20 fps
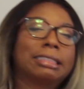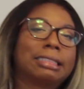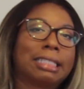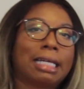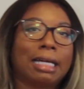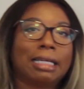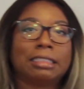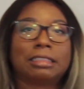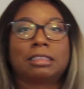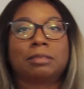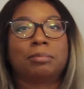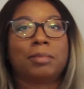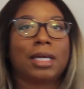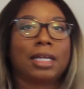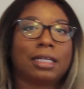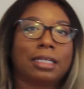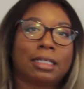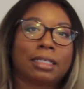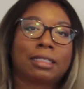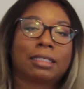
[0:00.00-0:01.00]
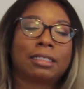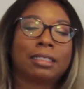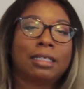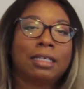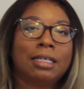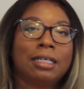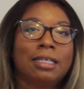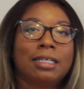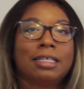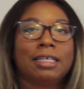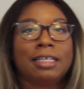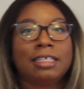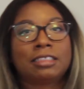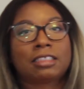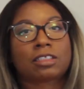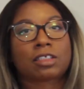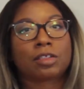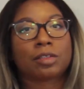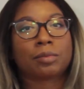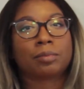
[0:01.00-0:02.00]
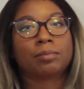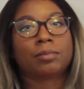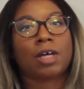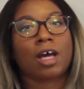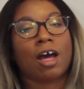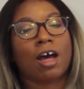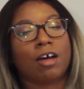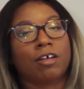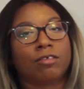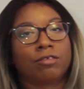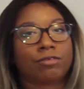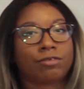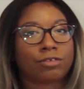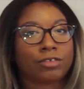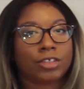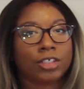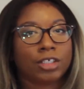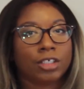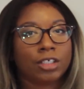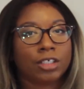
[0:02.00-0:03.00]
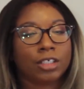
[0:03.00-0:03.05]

anti-Semitic-ism of